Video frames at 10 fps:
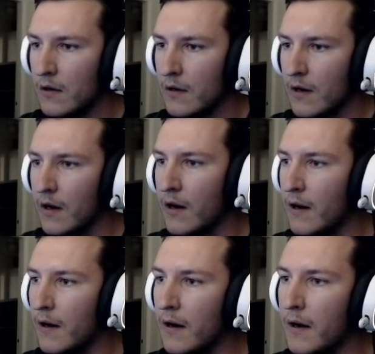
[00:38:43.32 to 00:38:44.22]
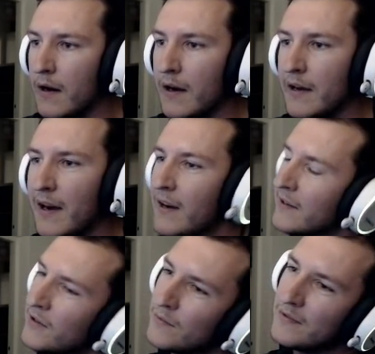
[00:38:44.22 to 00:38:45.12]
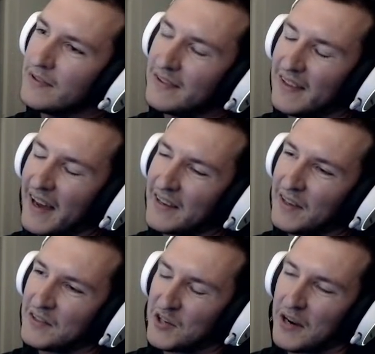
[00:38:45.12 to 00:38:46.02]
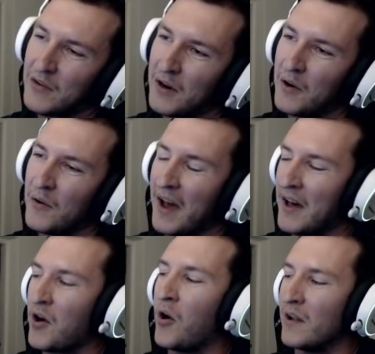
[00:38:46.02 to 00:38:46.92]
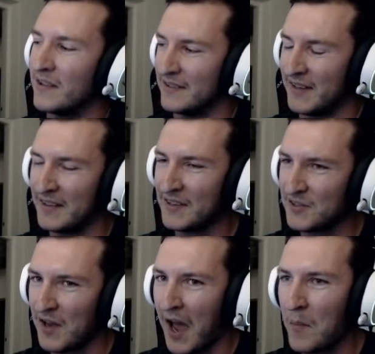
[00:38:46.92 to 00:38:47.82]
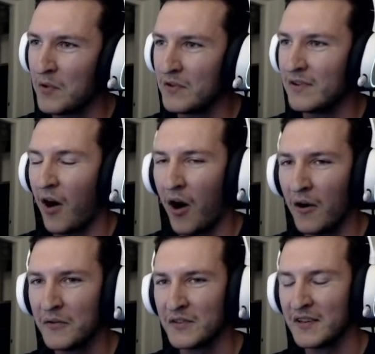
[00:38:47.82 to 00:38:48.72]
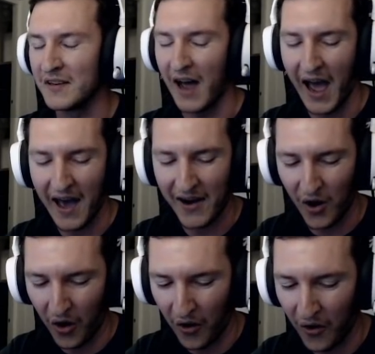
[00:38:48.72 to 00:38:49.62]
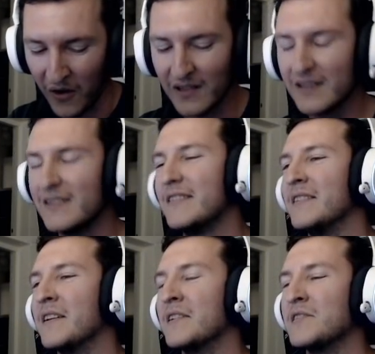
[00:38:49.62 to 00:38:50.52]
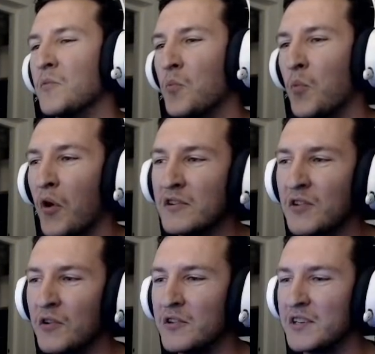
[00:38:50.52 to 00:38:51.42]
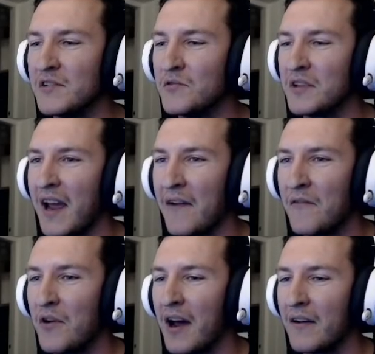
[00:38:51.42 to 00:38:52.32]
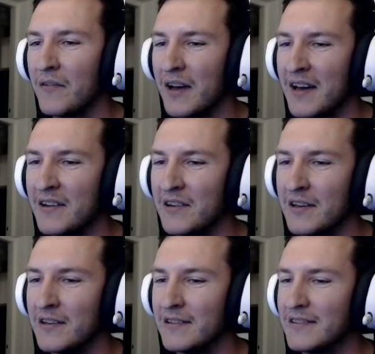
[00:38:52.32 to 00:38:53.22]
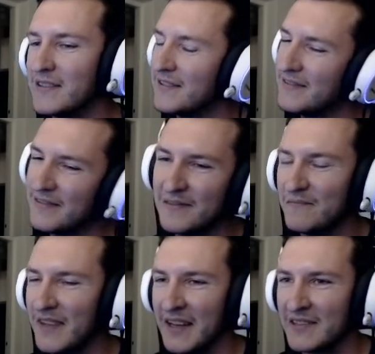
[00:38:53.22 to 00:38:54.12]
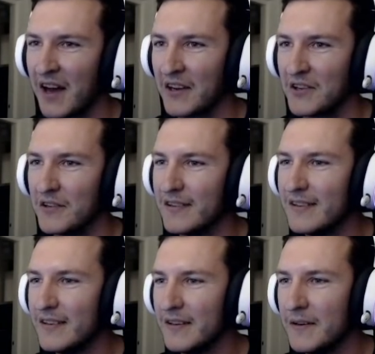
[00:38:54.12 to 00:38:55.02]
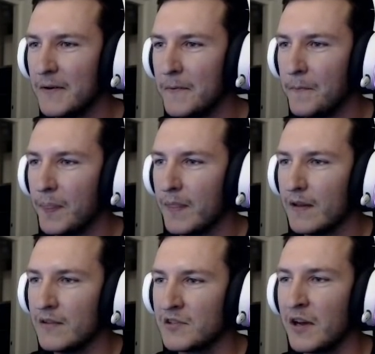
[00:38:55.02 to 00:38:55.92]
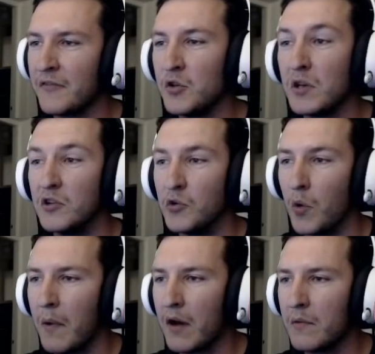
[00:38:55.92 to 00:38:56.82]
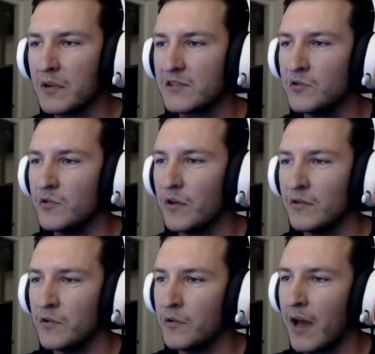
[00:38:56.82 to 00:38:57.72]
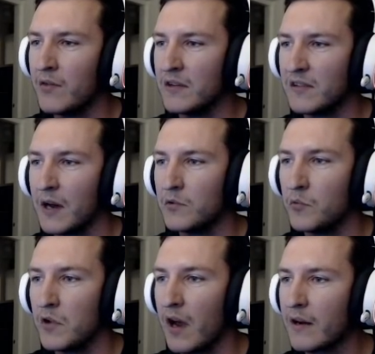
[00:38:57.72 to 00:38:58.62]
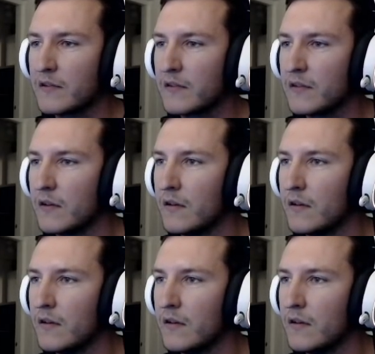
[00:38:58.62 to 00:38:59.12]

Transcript: I don't like that job at all. That doesn't happen often at all. That is the worst RNG you can ever have, and it's not good. There's nothing you can do about it because you don't have any time to react.